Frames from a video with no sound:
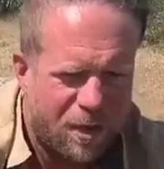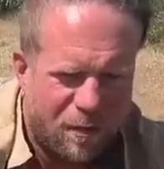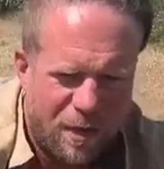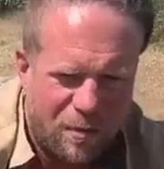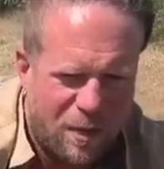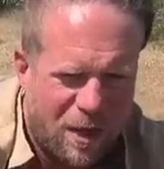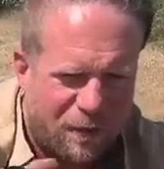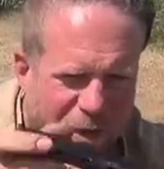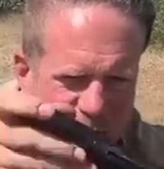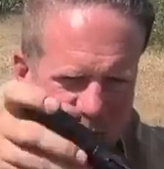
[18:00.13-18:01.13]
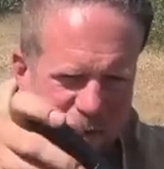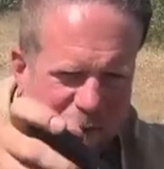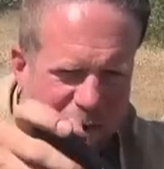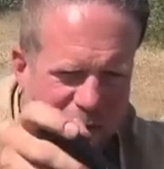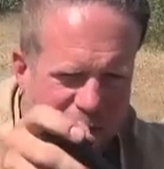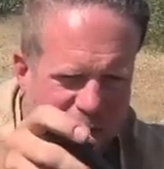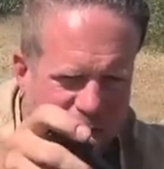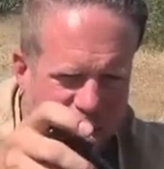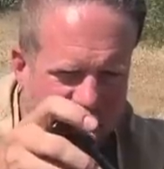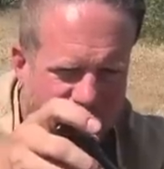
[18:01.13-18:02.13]
Then we have to guide this
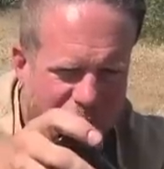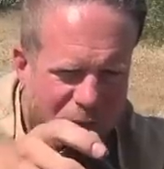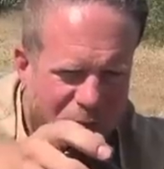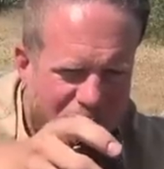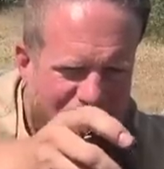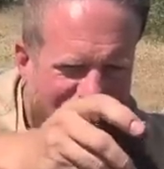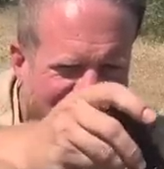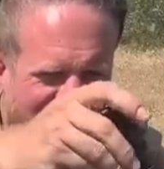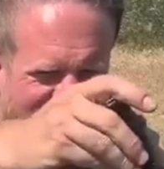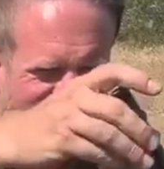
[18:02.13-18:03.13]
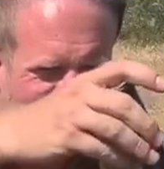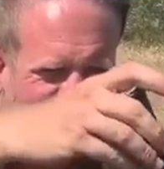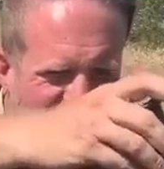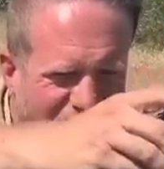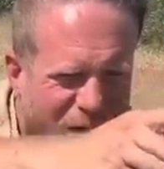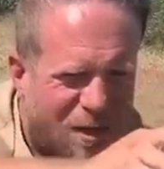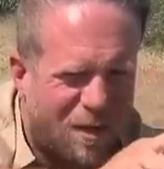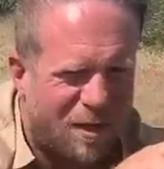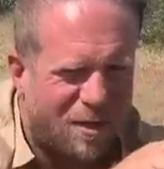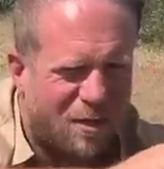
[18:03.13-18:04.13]
guide and cover
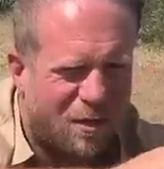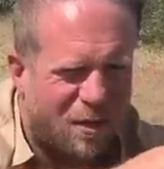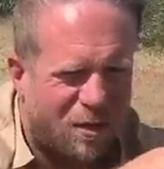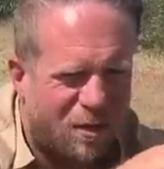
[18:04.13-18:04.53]
on until the little